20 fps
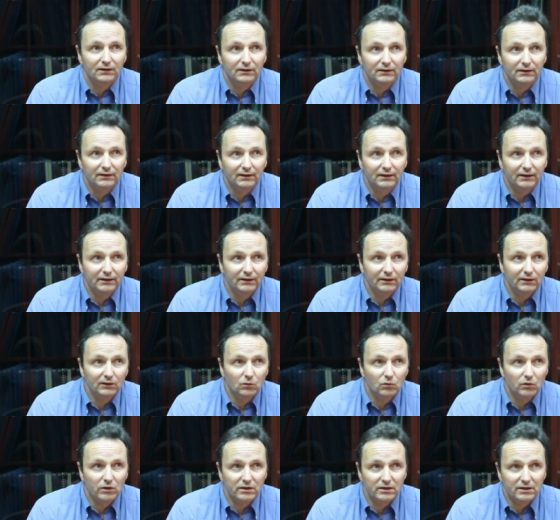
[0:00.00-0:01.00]
dealing
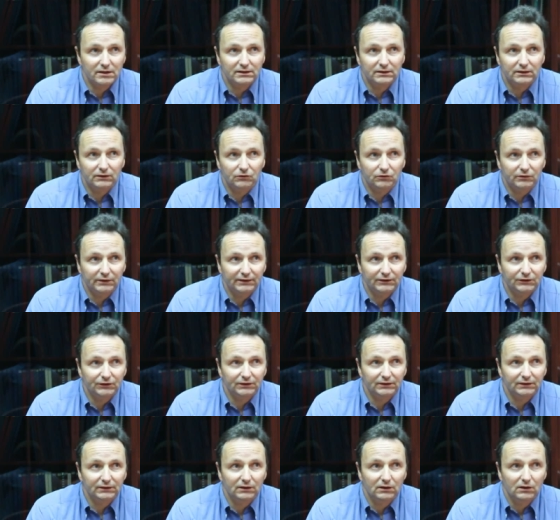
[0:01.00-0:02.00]
with the
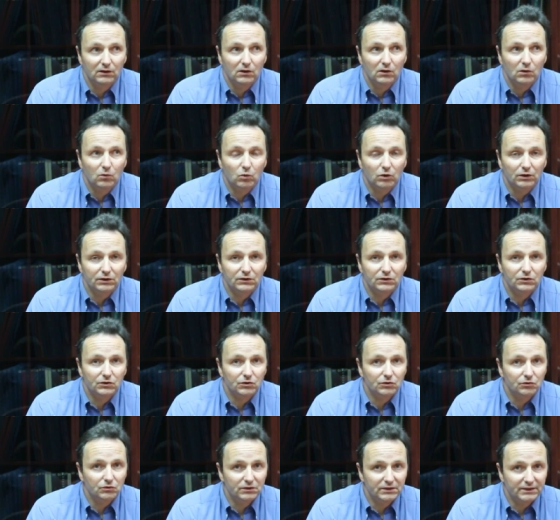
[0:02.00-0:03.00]
situation, what
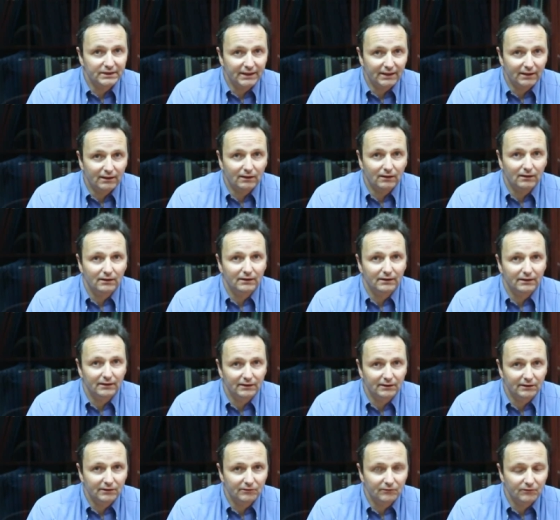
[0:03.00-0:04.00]
to tell
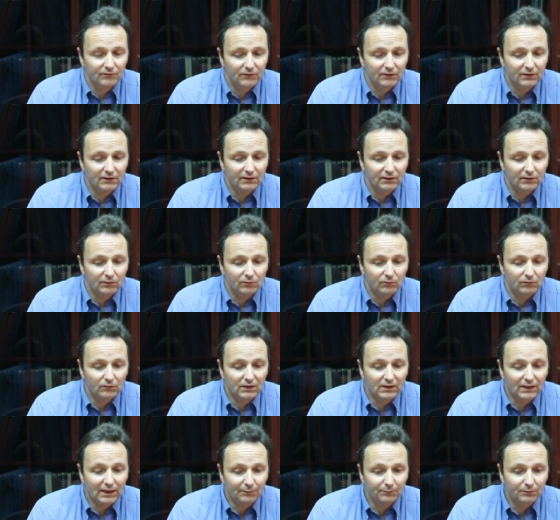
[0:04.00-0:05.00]
a
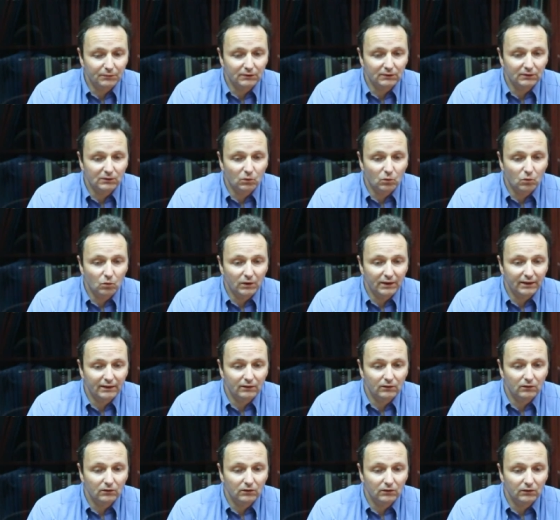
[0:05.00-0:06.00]
couple
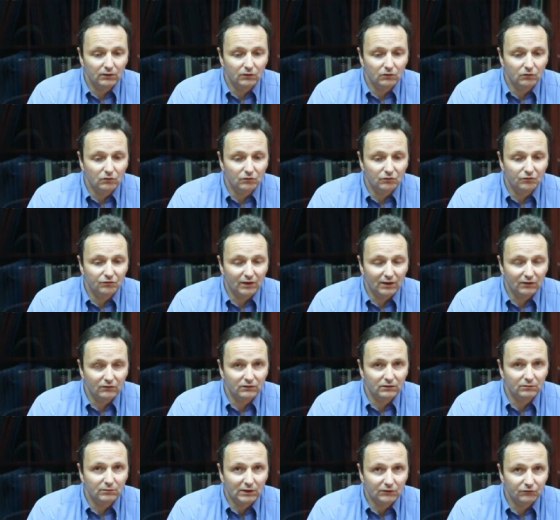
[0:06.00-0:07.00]
when you
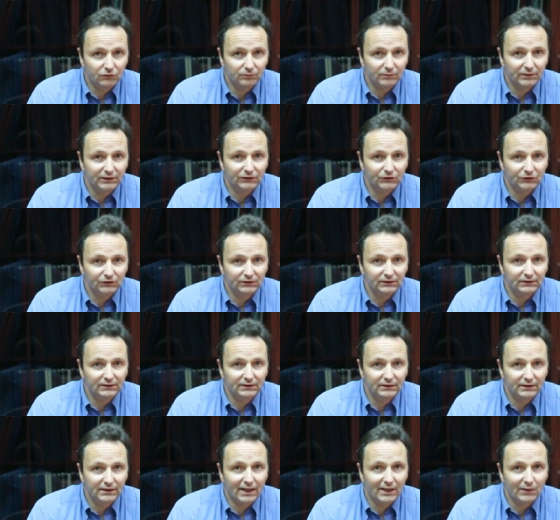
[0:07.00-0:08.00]
found malformation
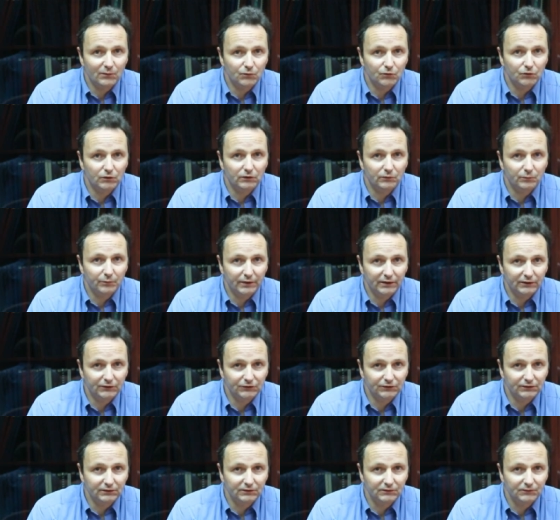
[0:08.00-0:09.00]
in the unborn
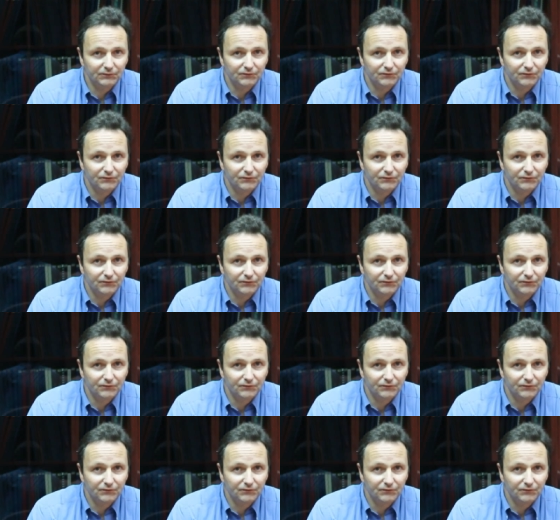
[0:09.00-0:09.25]
patient.